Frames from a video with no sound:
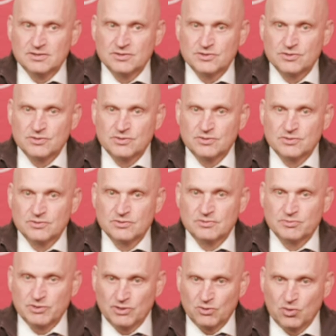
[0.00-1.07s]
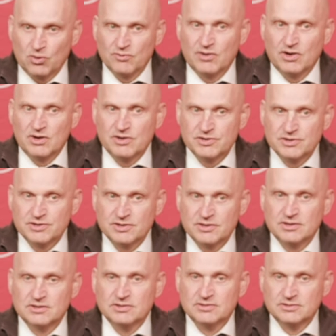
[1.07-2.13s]
So the goal of ours
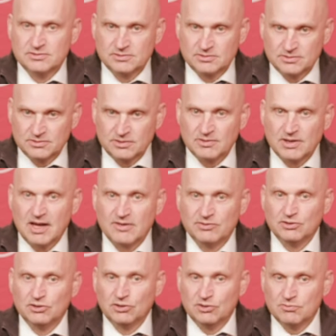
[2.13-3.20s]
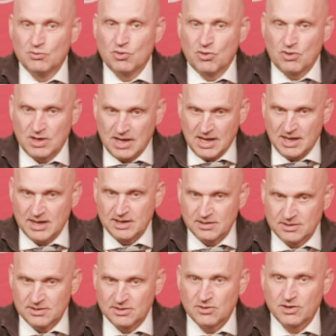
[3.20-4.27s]
to have a little more
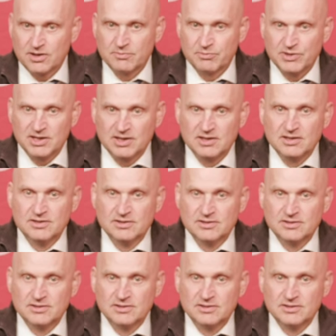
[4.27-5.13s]
high in our compete.